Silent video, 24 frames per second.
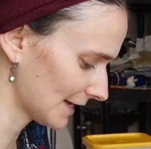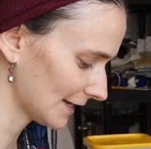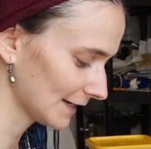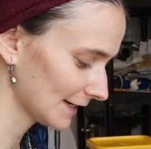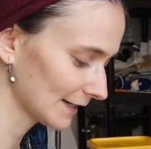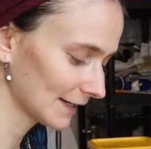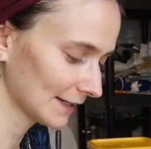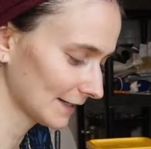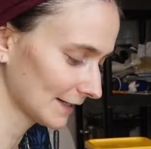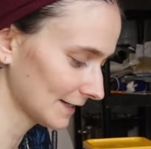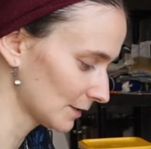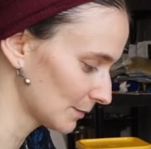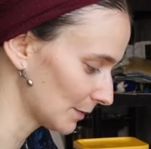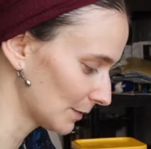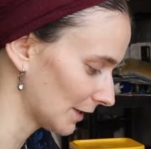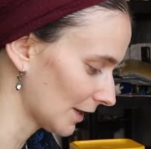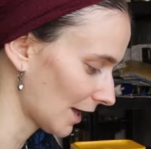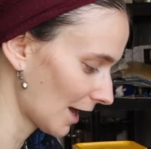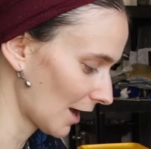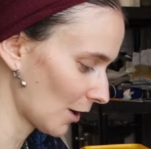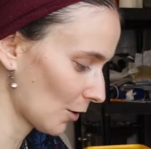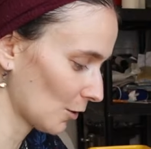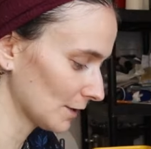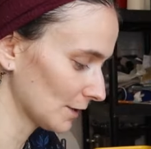and
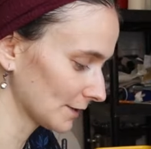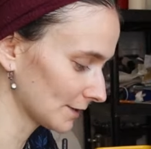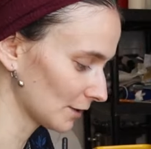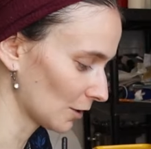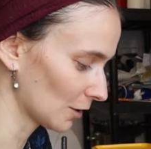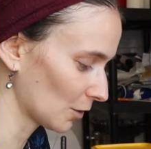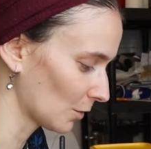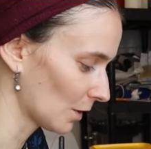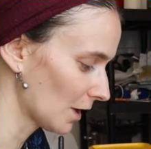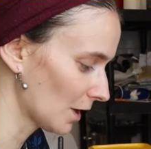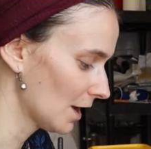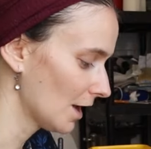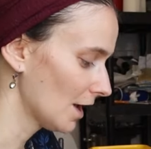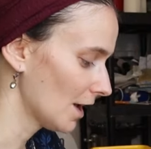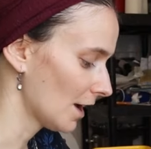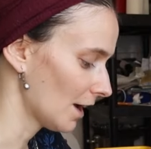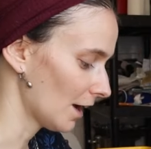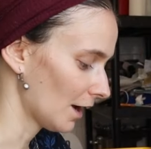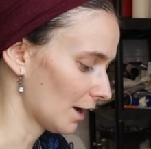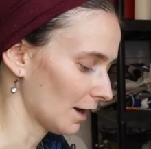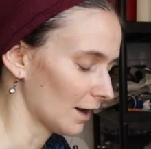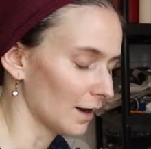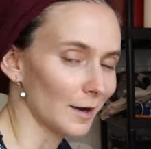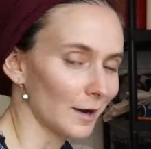Hezbollah also
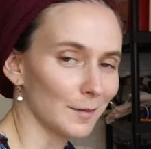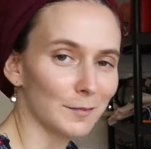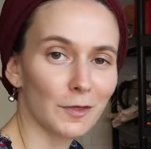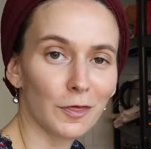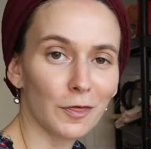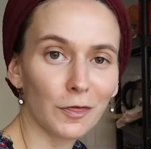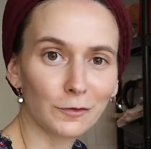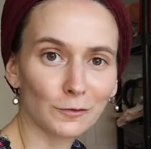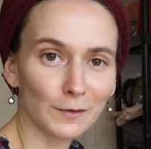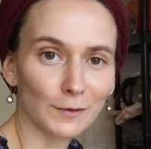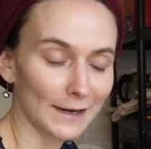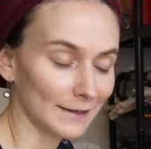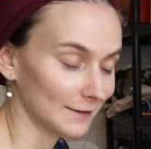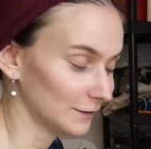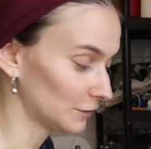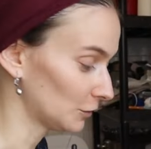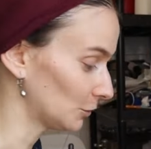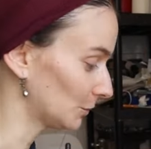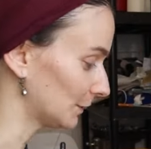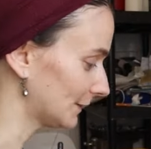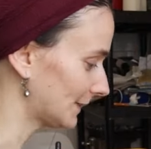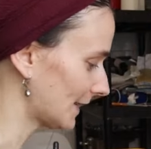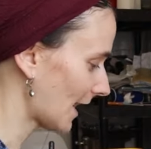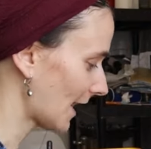threatened
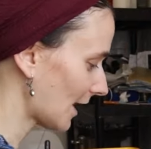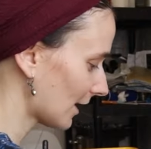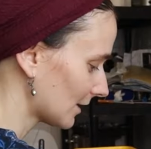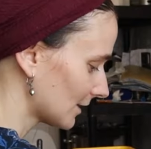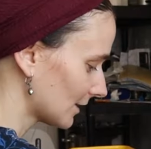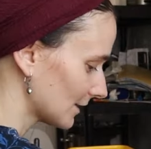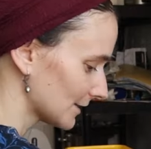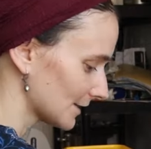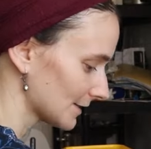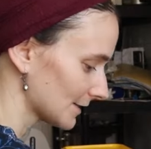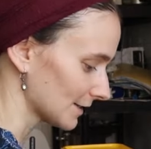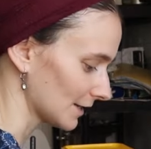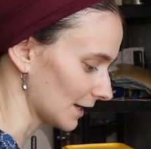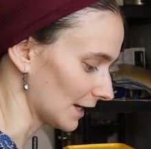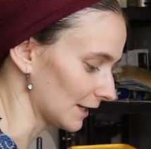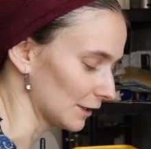to attack us.